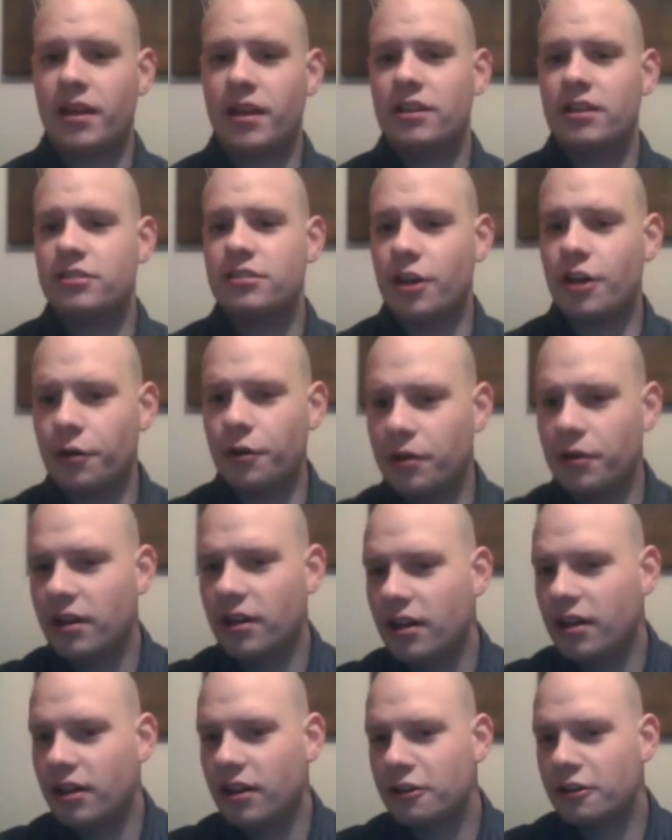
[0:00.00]
So
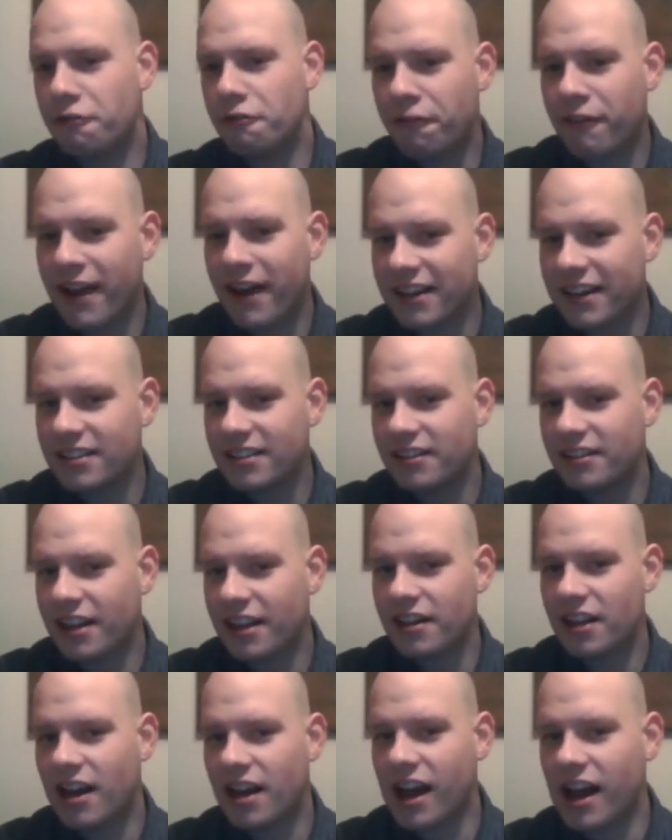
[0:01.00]
the fact
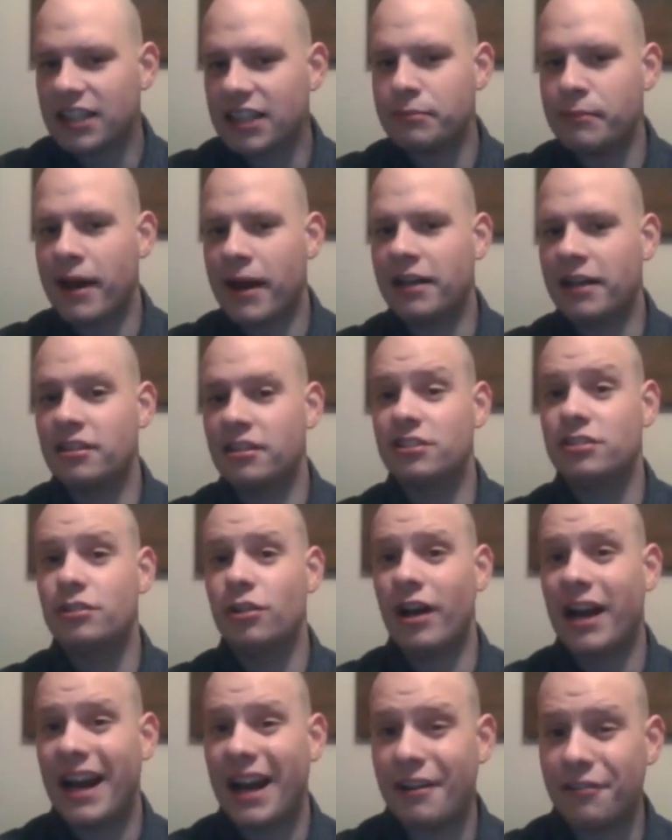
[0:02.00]
that the last man does
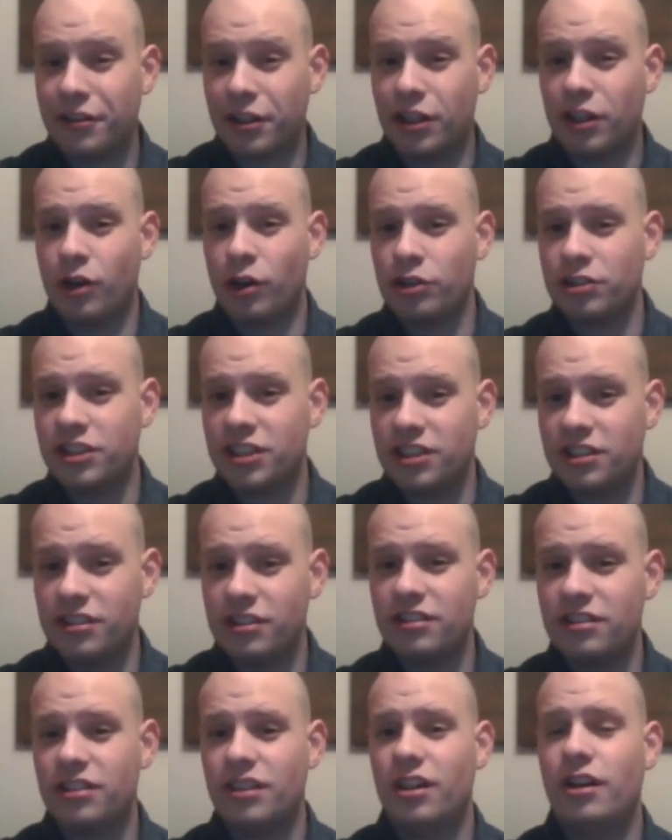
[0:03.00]
not have the
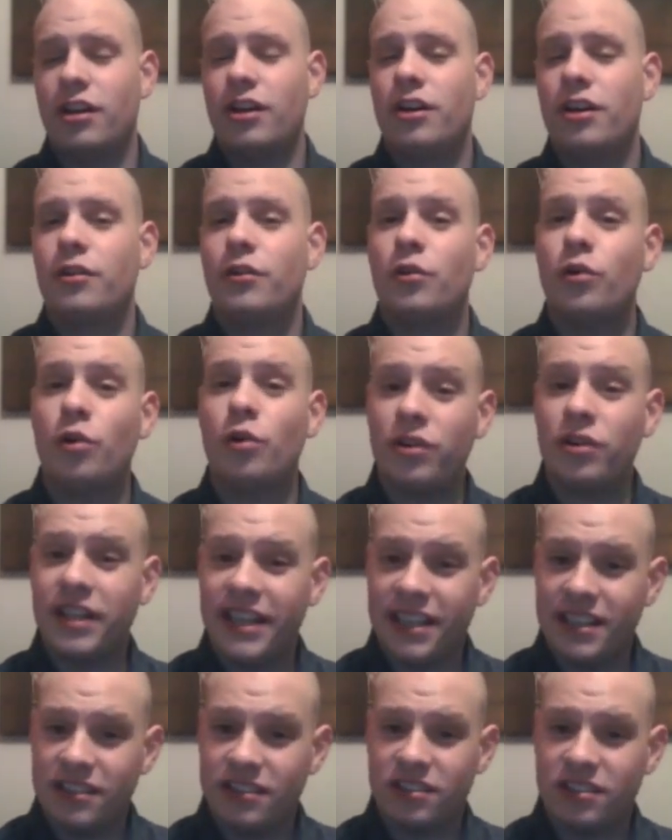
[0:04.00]
consciousness nor
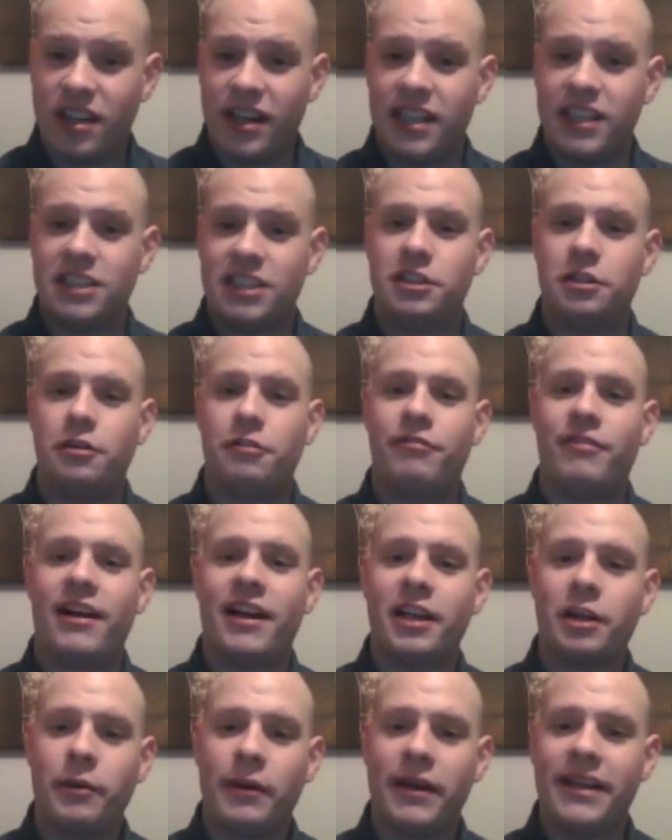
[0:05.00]
the insight to
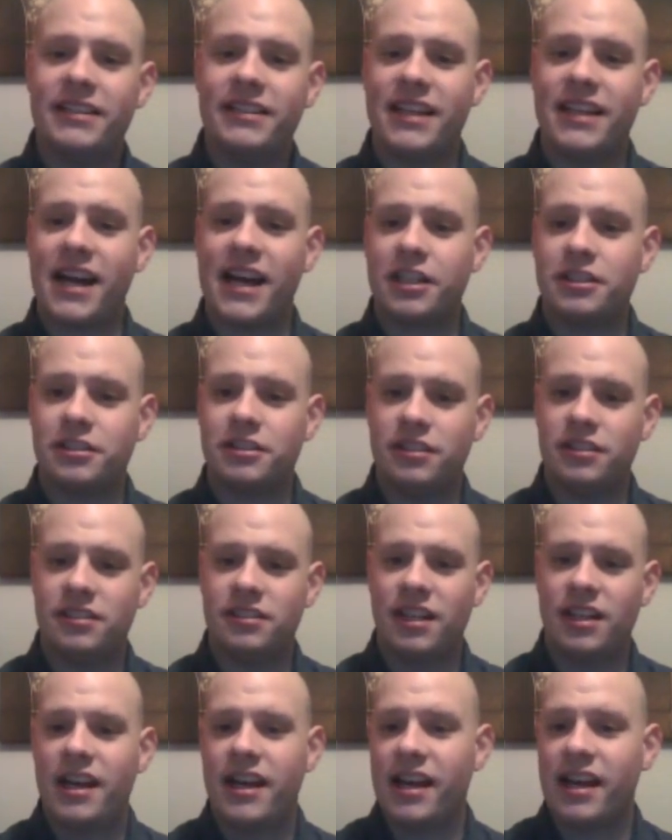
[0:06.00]
evaluate his
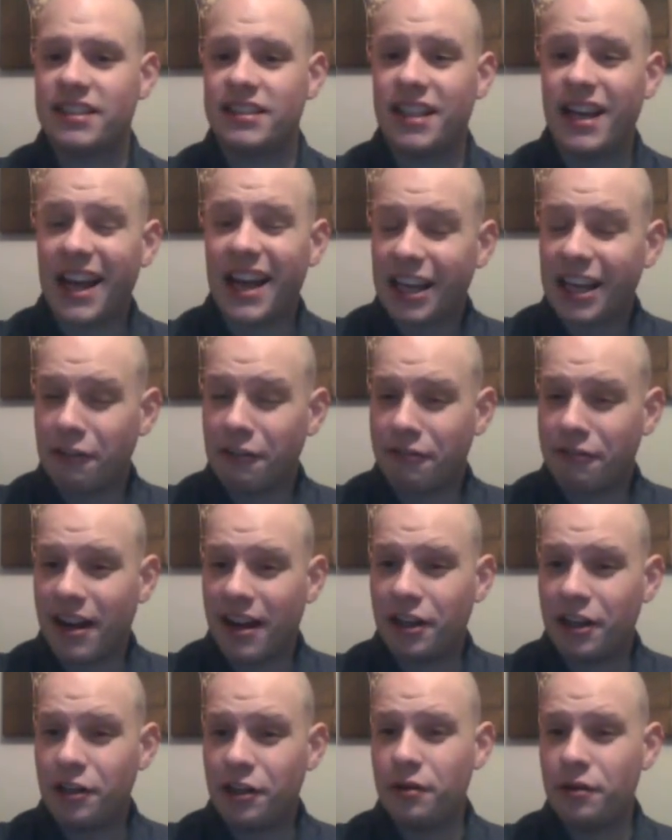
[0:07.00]
actions as lacking
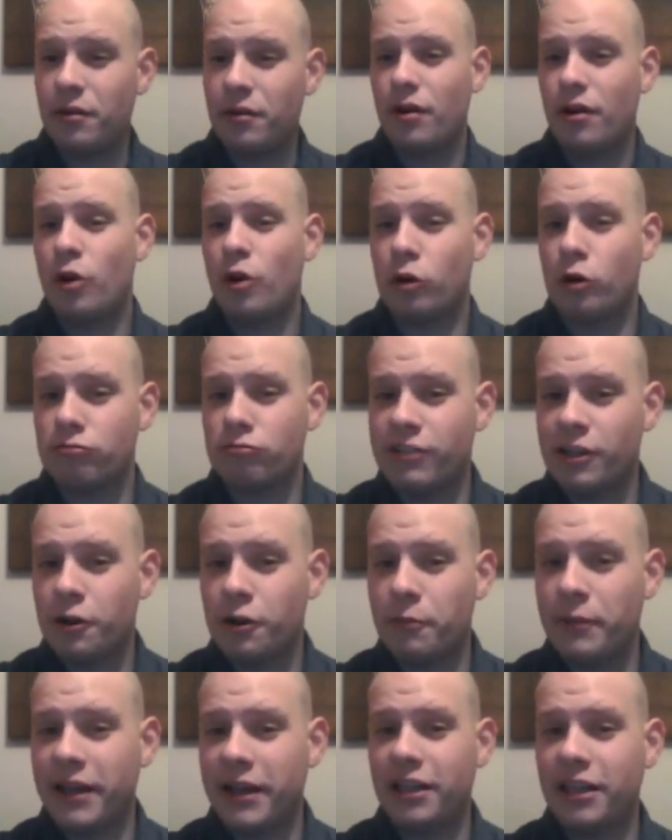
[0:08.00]
value or
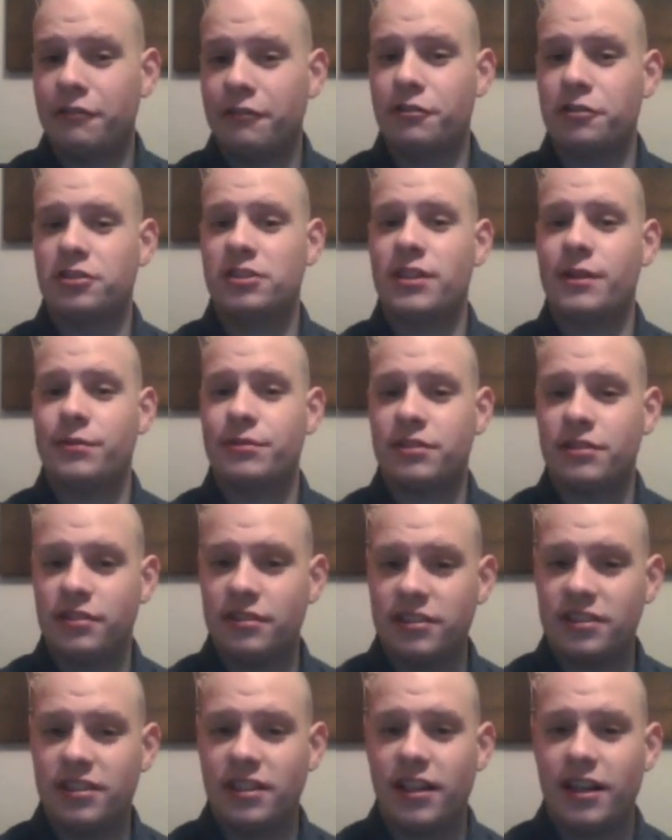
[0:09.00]
real meaningful
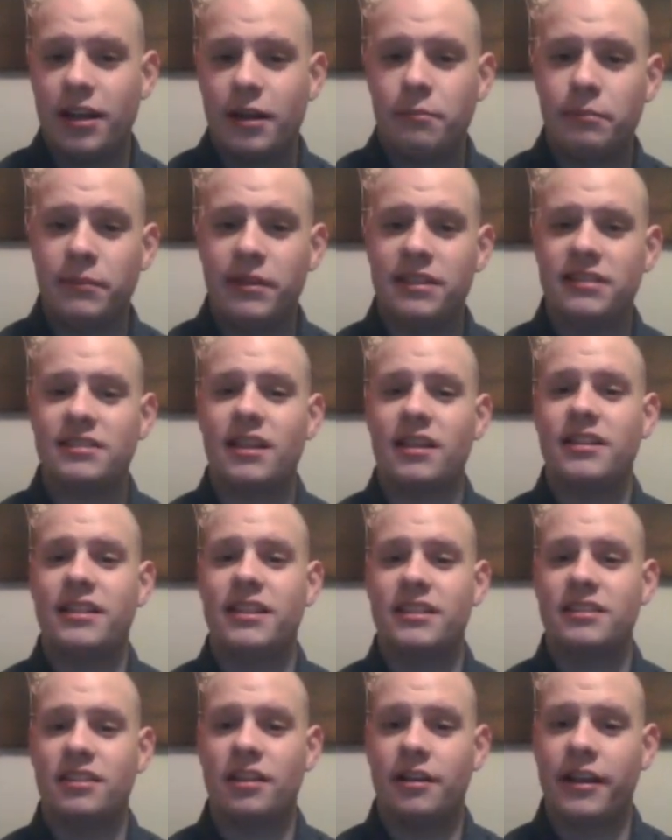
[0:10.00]
substance means that he
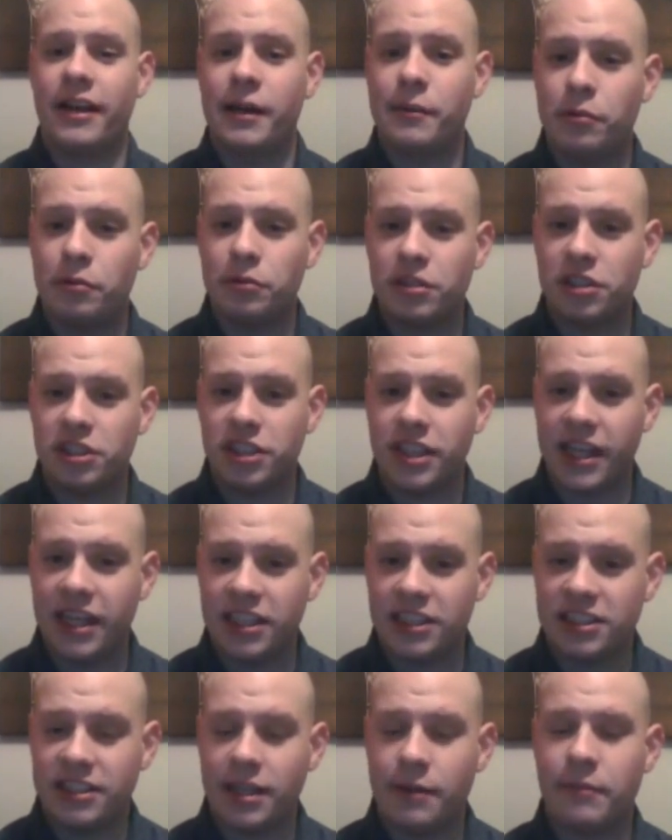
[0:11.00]
is unable to
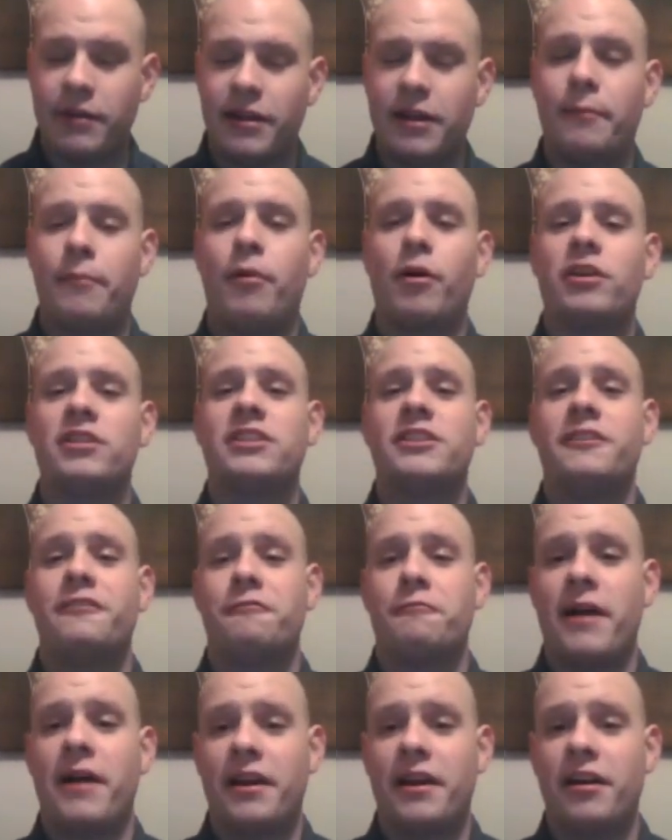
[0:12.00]
change them in a positive
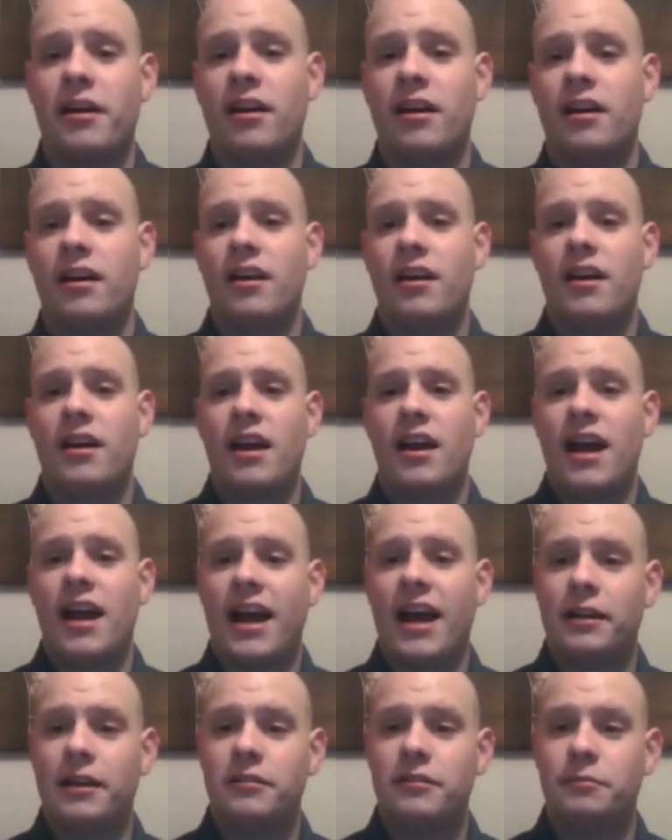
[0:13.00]
manner
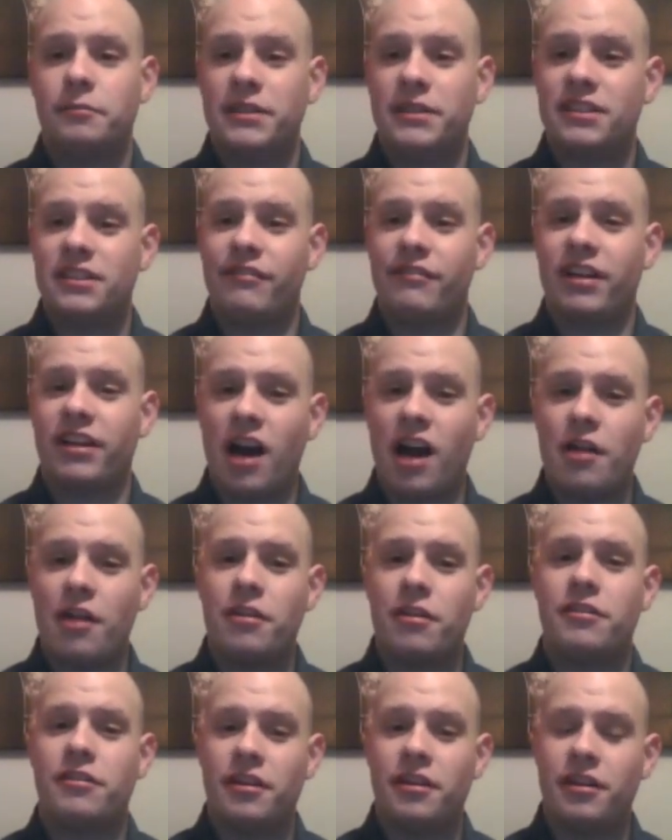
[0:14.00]
and be something
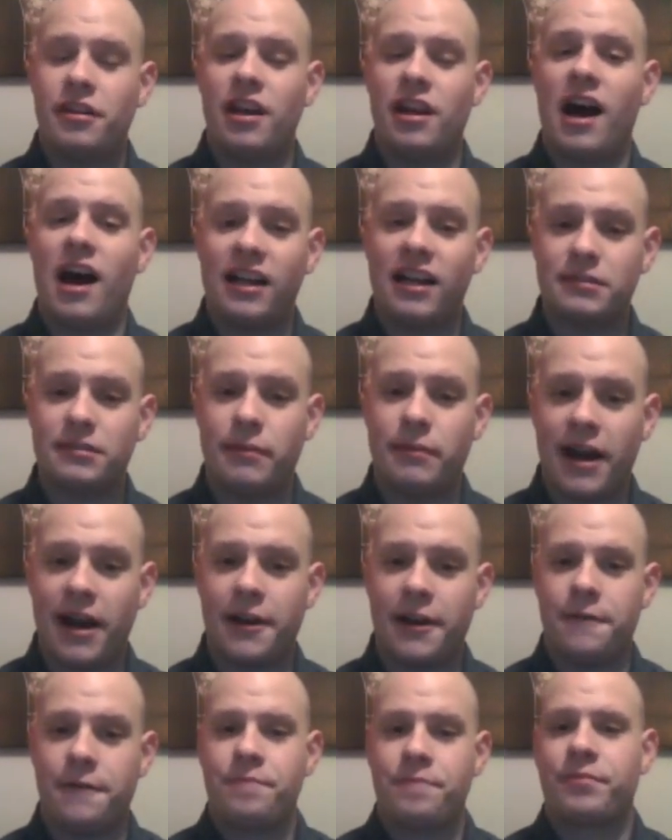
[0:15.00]
other than the last
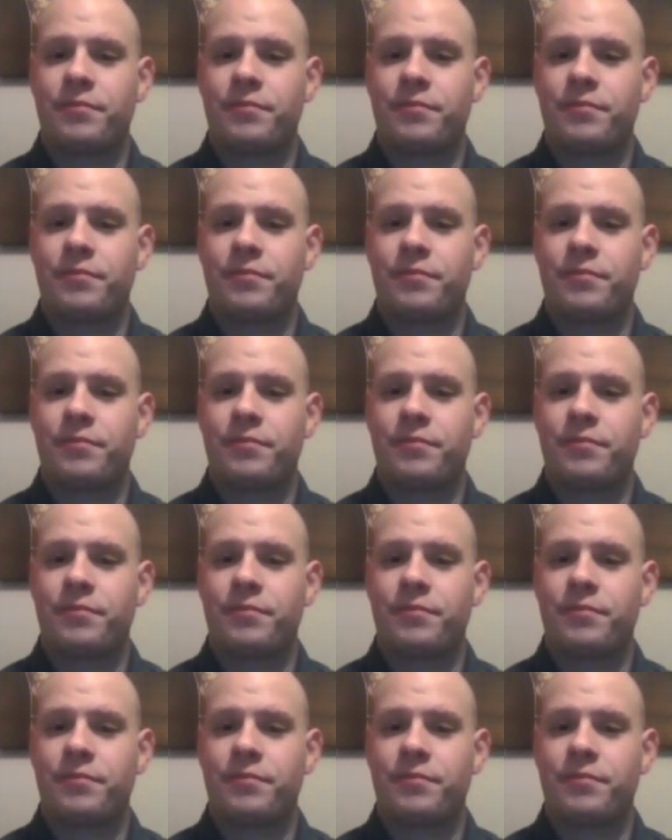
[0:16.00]
man.